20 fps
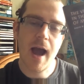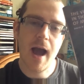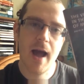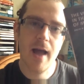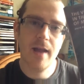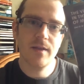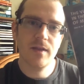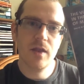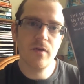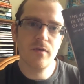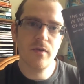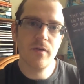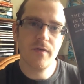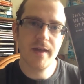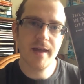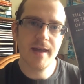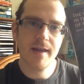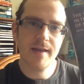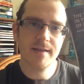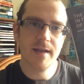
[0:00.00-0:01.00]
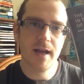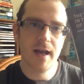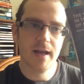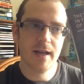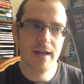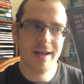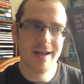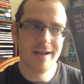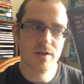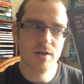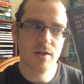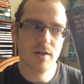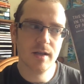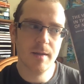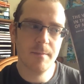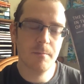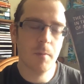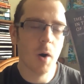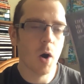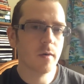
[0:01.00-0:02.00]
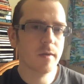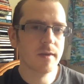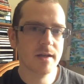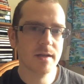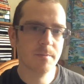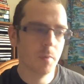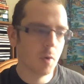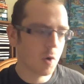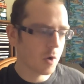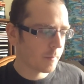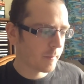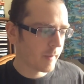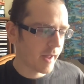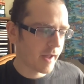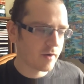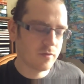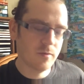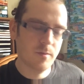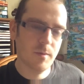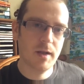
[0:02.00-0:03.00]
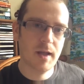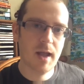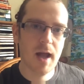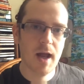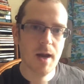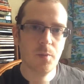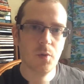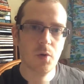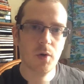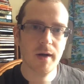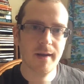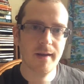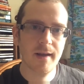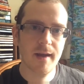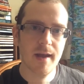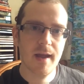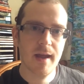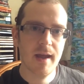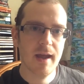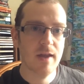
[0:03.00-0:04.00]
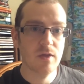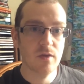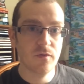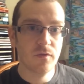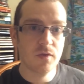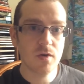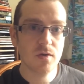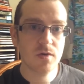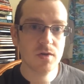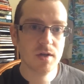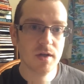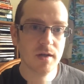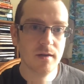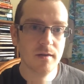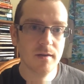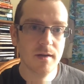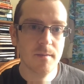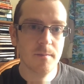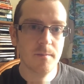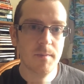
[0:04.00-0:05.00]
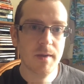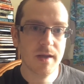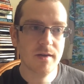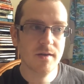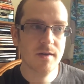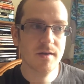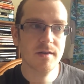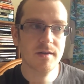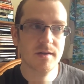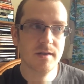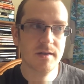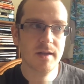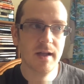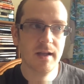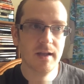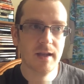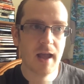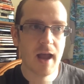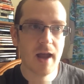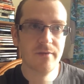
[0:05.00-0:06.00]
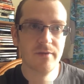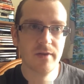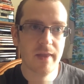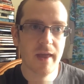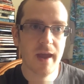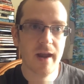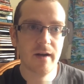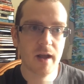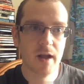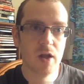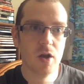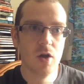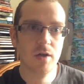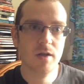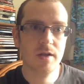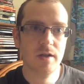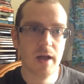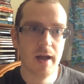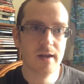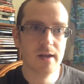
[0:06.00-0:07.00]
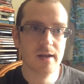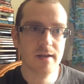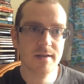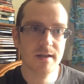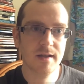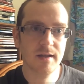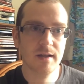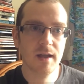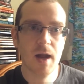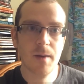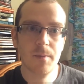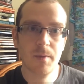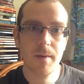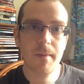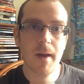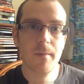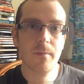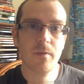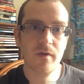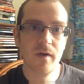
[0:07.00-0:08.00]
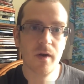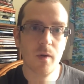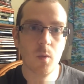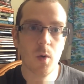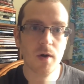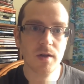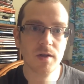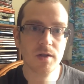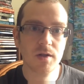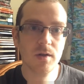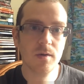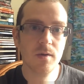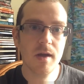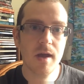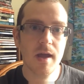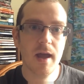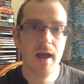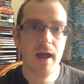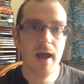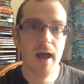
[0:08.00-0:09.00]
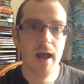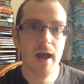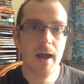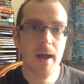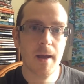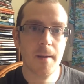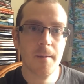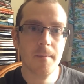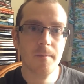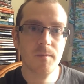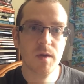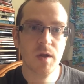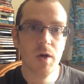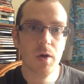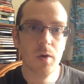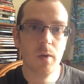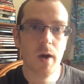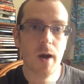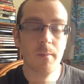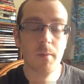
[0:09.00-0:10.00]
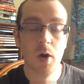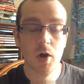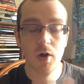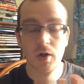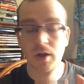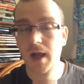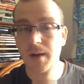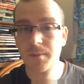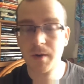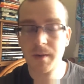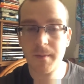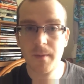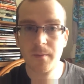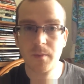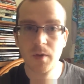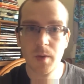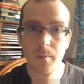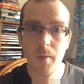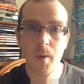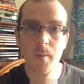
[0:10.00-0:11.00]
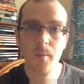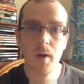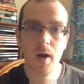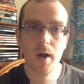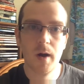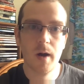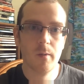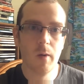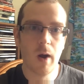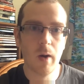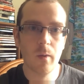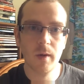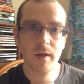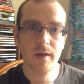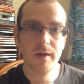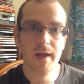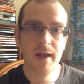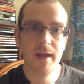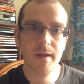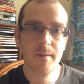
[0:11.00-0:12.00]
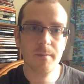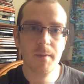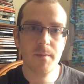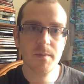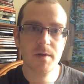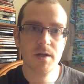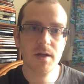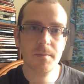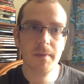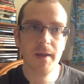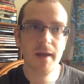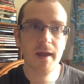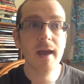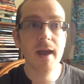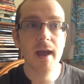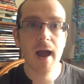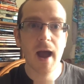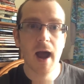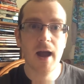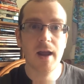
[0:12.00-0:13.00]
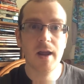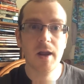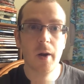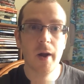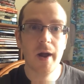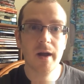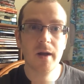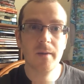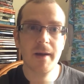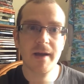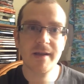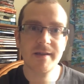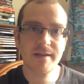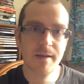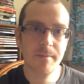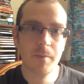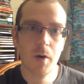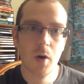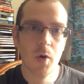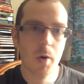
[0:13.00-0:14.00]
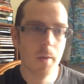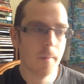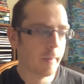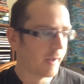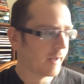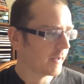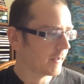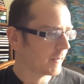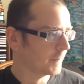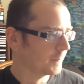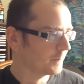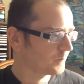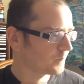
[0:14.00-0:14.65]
And the other thing is, I can actually borrow this book back from the library in the future, because they'll have it there, and I as a library member, if I wanted to, you know, I'm not a library member at the moment, but I will get a membership there. You know, I could basically borrow it back.